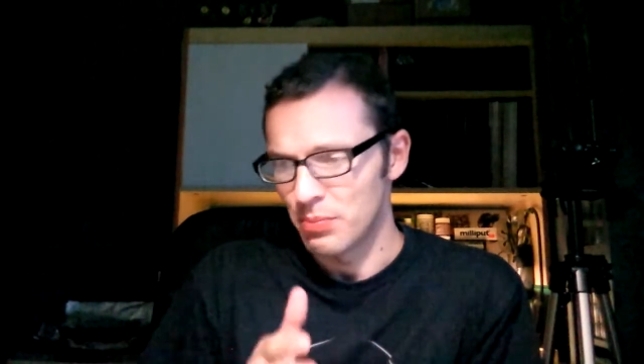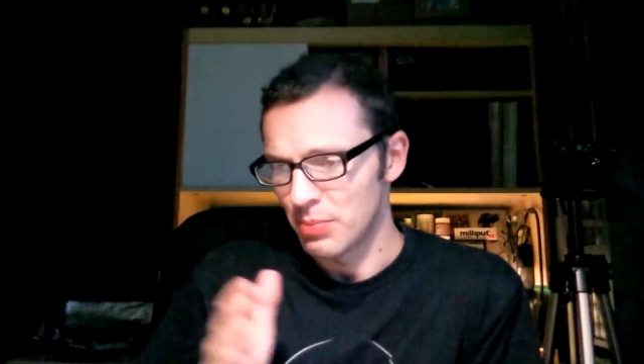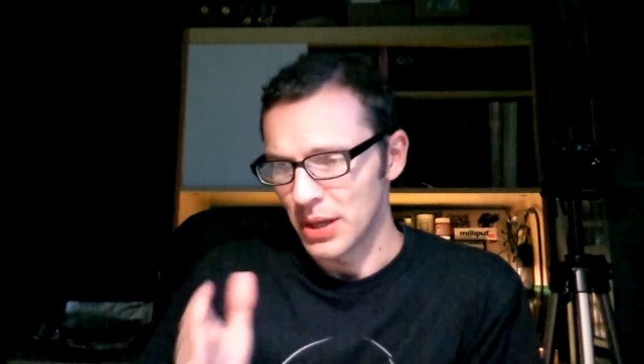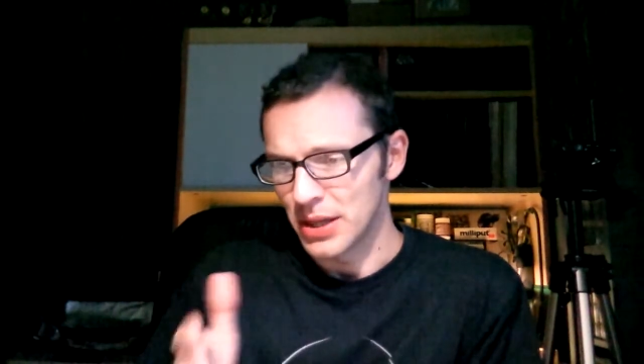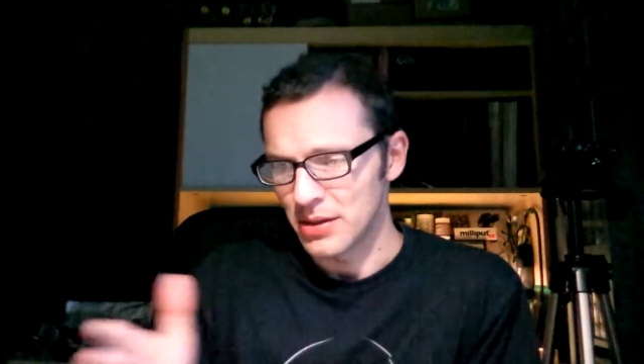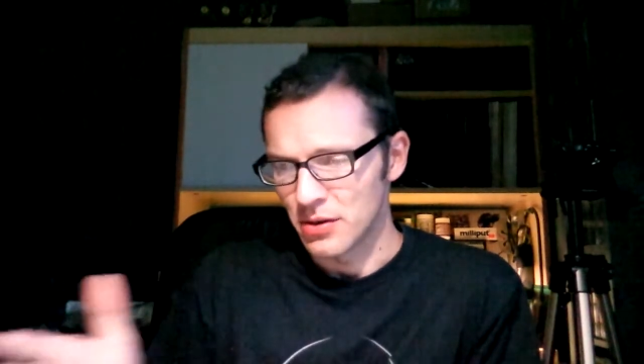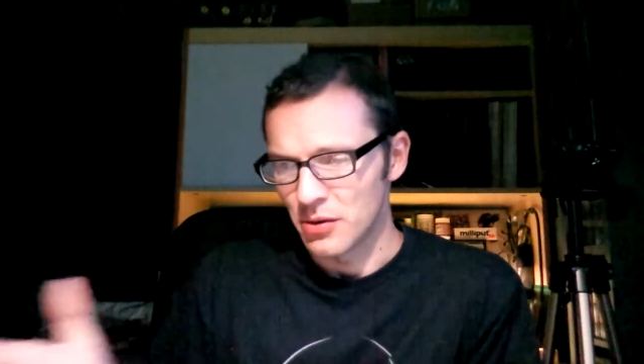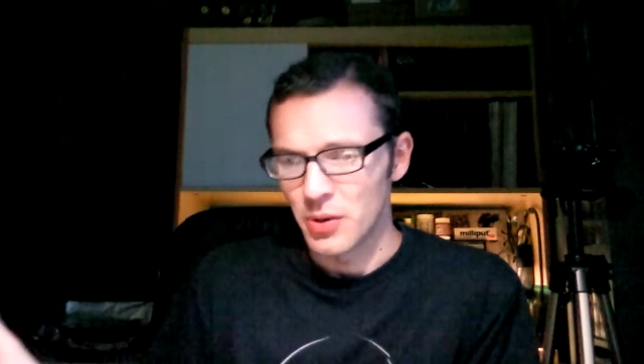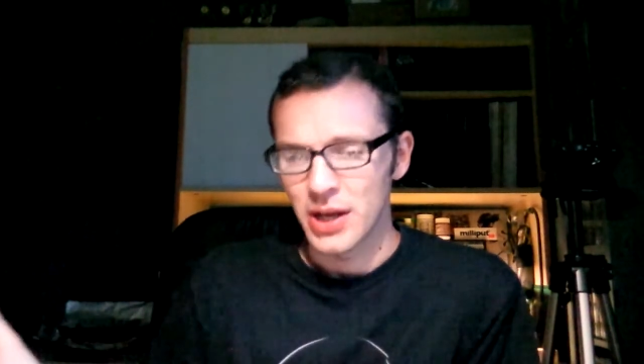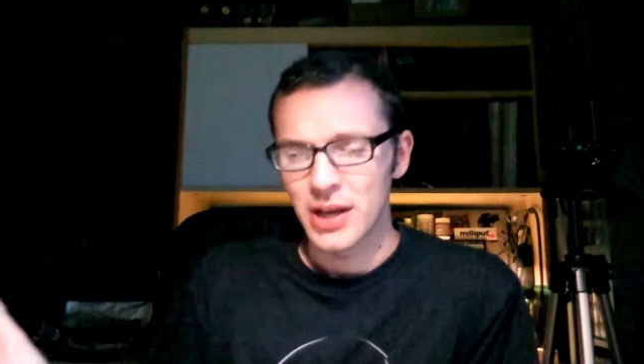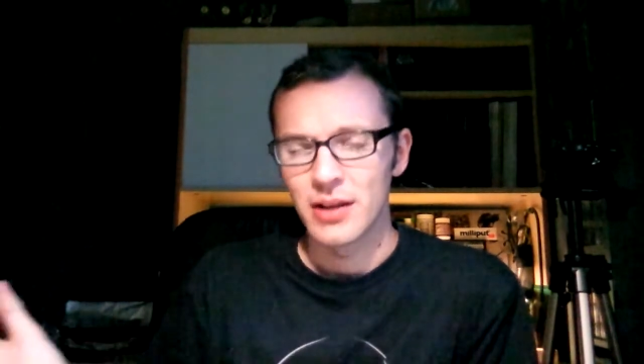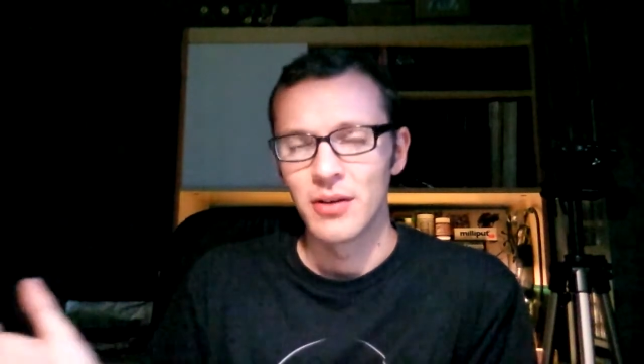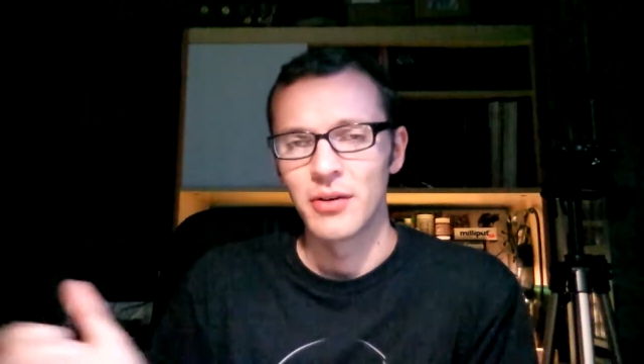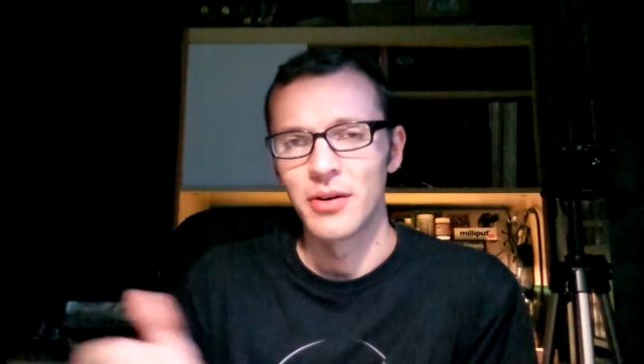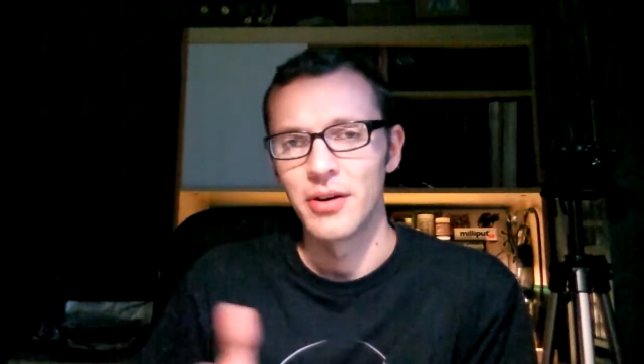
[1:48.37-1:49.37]
painting a
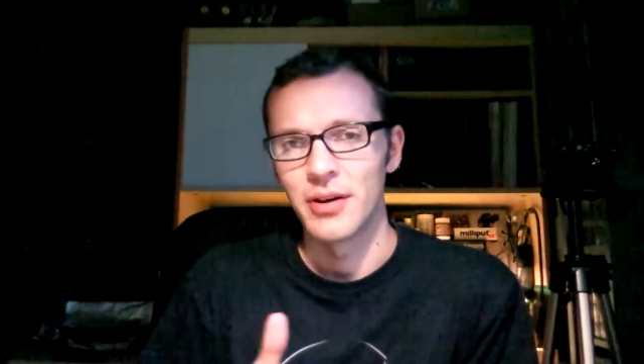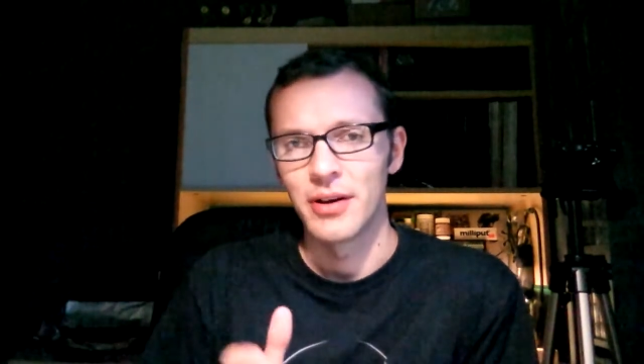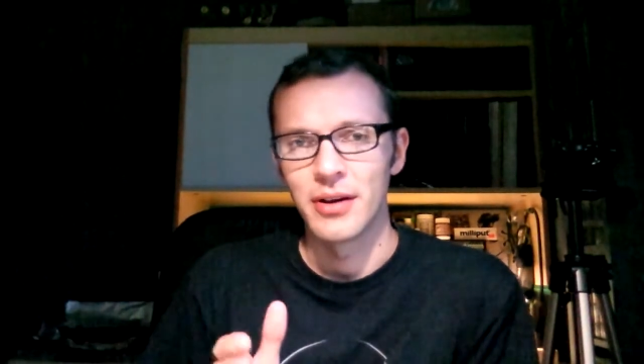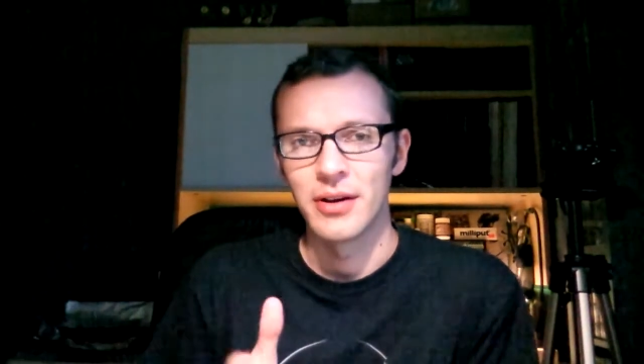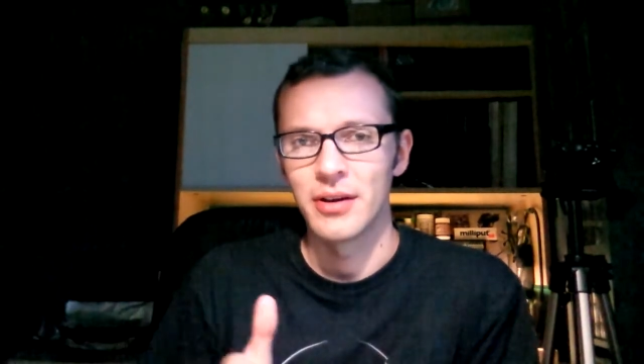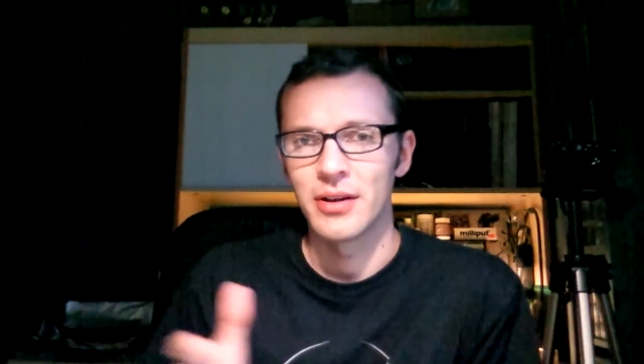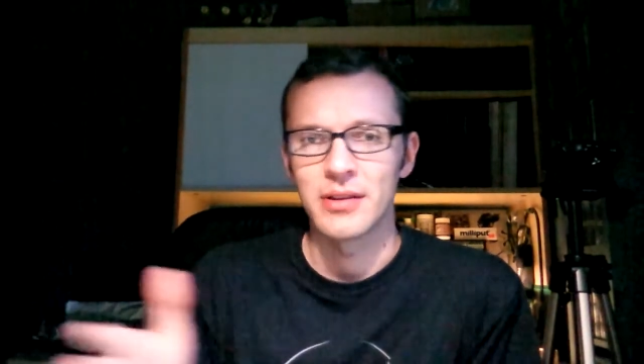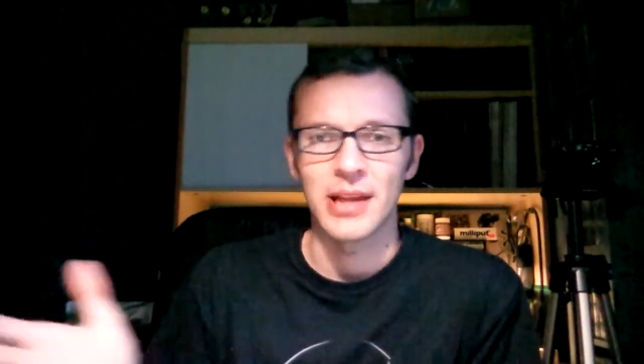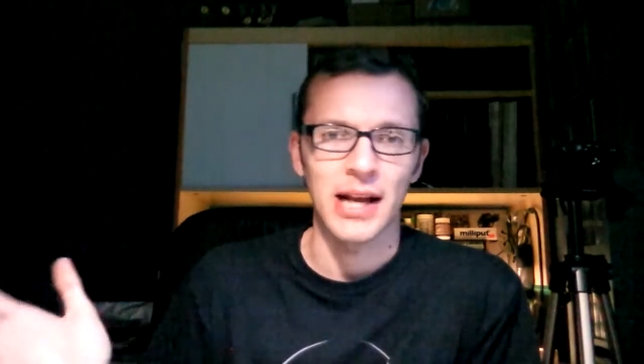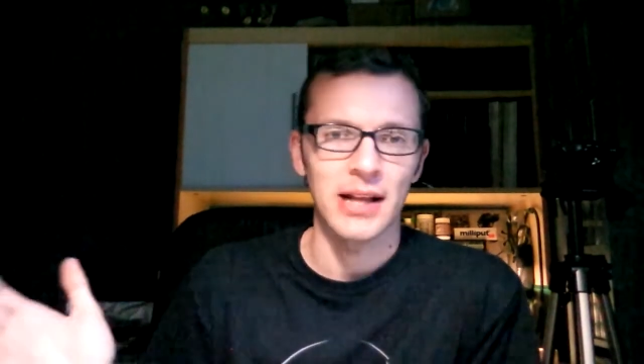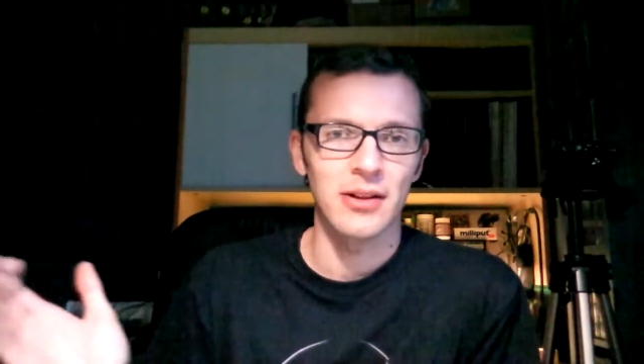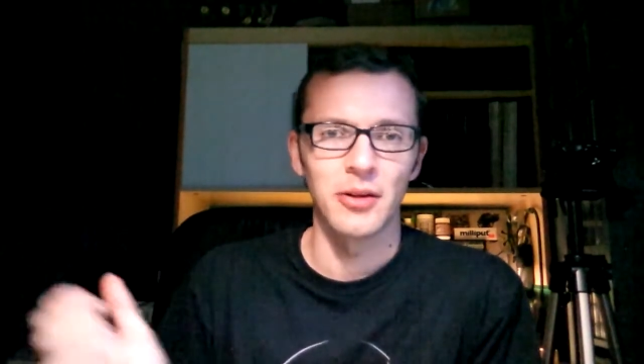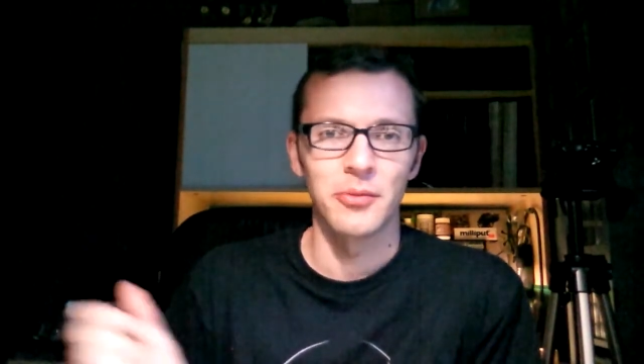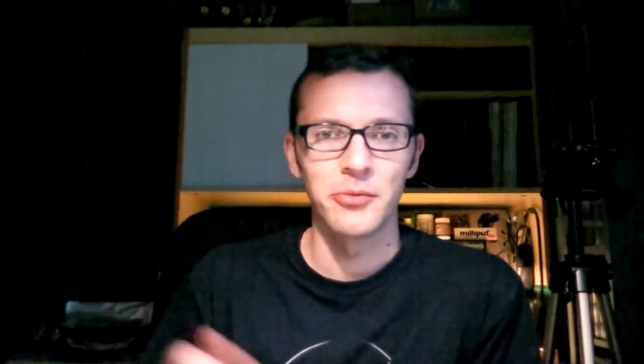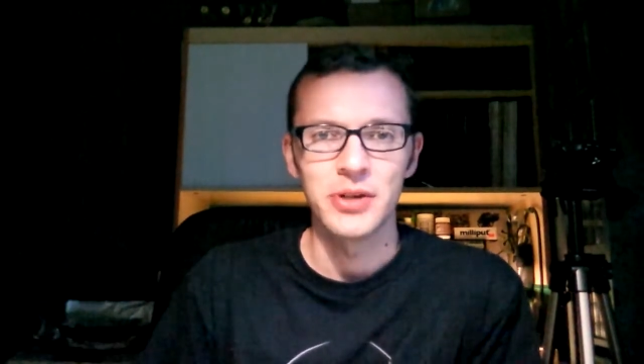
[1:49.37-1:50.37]
regular
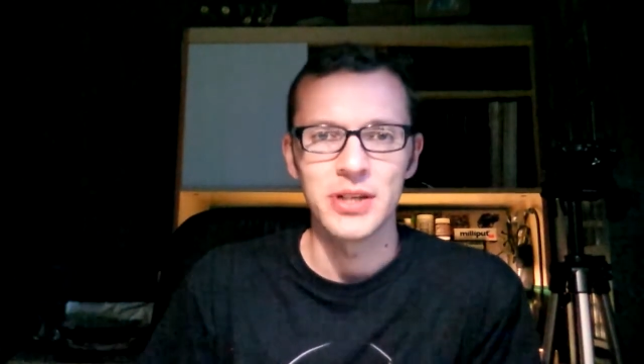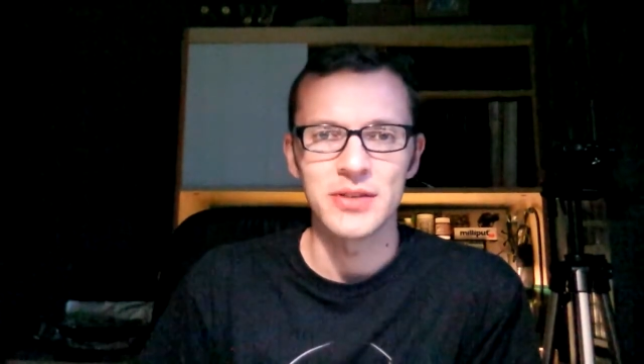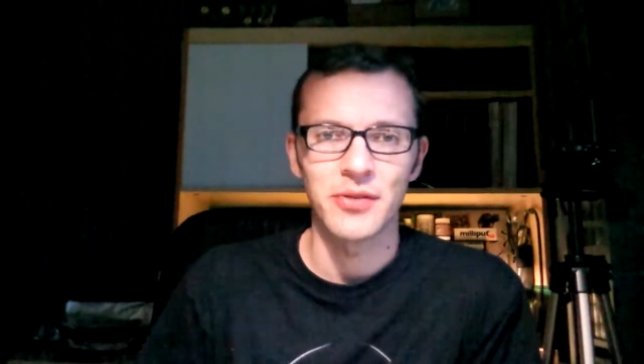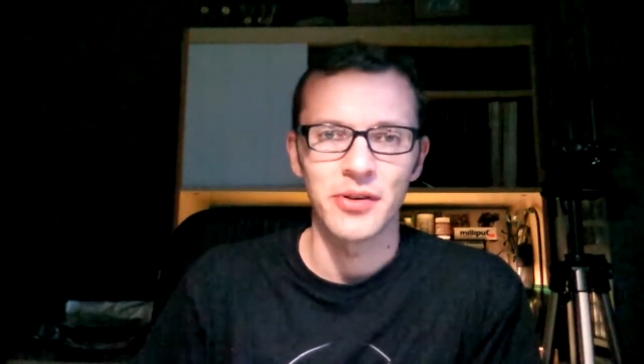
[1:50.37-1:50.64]
tactical Marines,